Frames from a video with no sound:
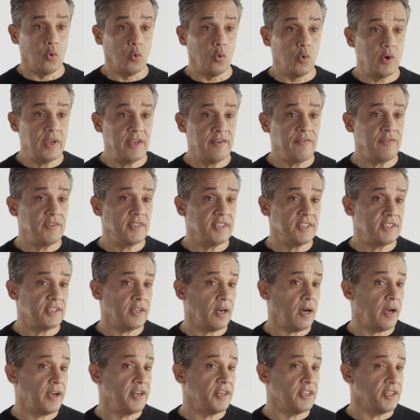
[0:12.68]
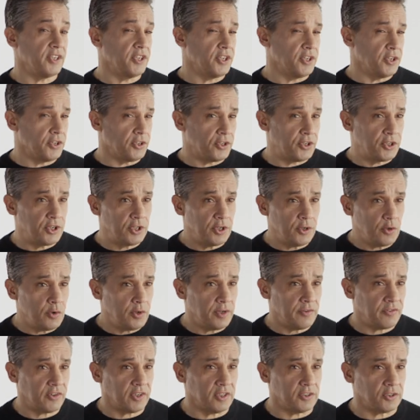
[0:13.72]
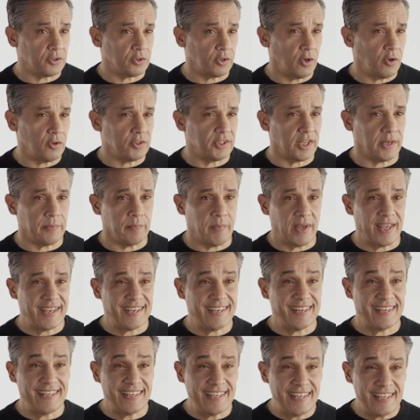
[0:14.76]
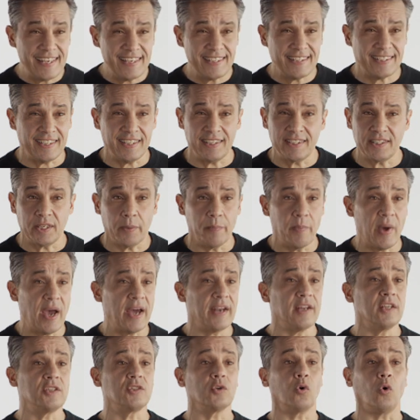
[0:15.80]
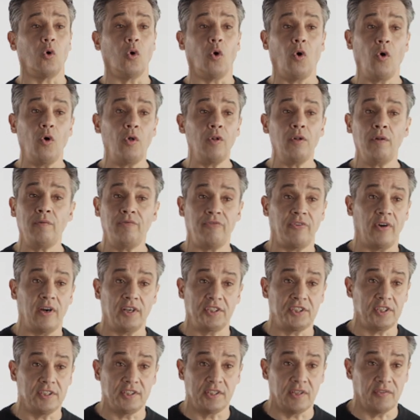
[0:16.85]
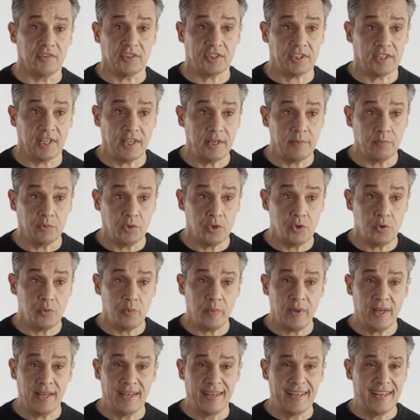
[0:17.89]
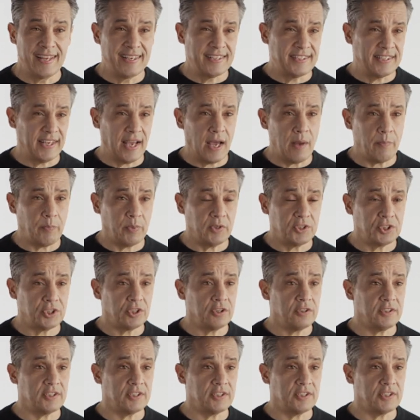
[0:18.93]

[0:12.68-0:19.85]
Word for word: We've designed intuitive controls that make it easy to manage all functions of a steam room, temperature,